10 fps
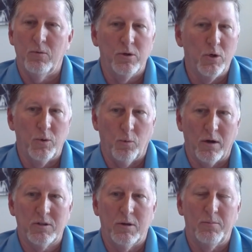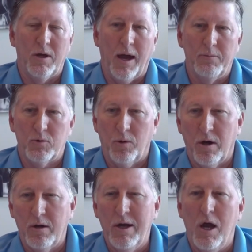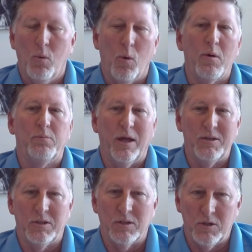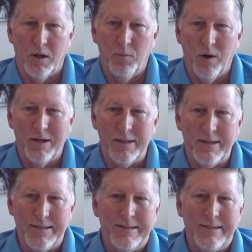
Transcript: We're doing work sometimes where we're replacing someone